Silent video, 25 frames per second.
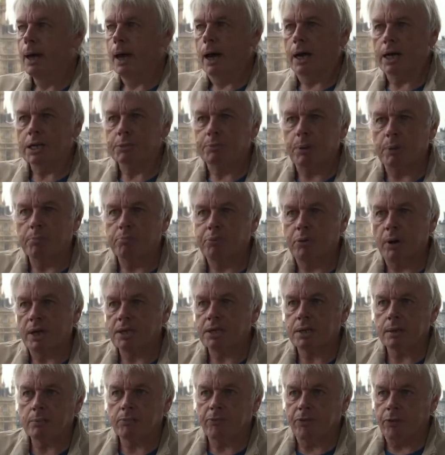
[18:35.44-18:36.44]
and has been
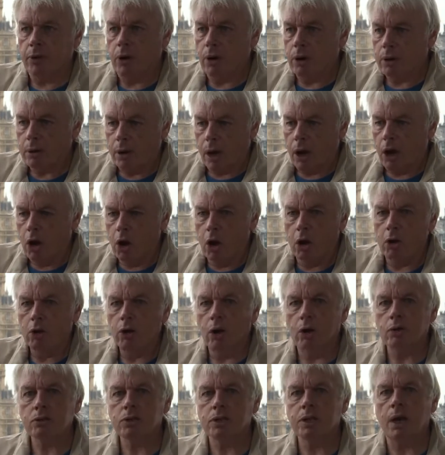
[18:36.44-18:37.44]
pressing for a long,
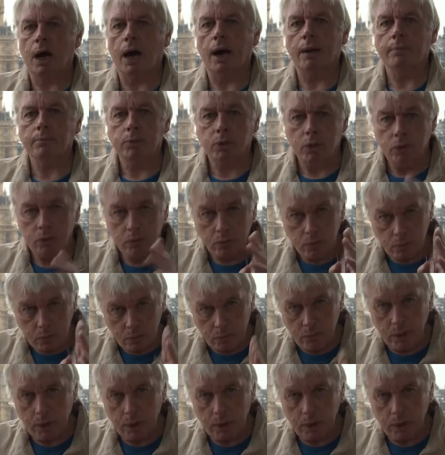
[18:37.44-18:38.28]
long time to